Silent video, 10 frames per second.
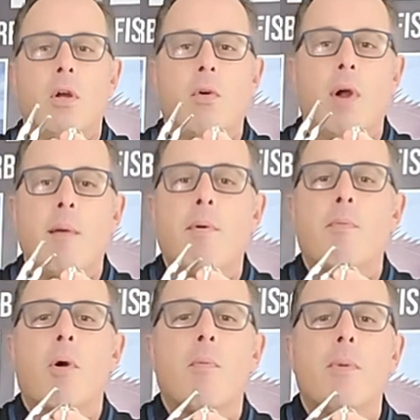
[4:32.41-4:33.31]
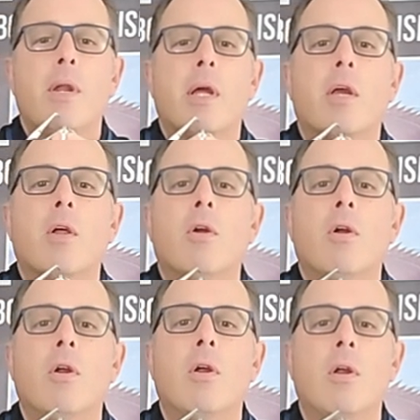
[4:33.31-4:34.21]
Grab it
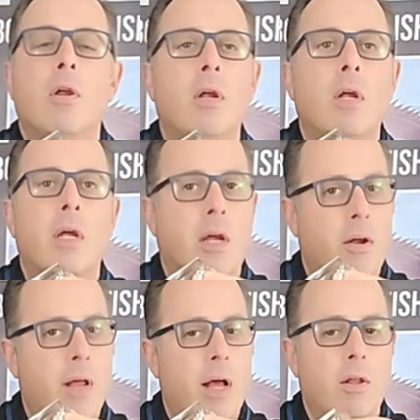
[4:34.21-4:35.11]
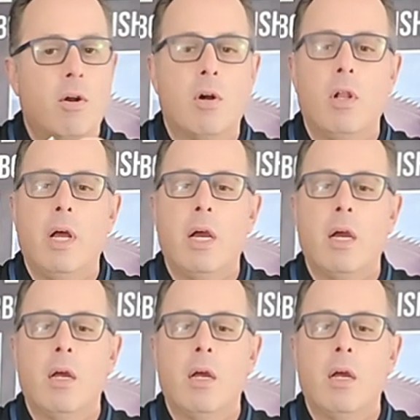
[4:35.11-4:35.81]
perpendicular. Hear that little click.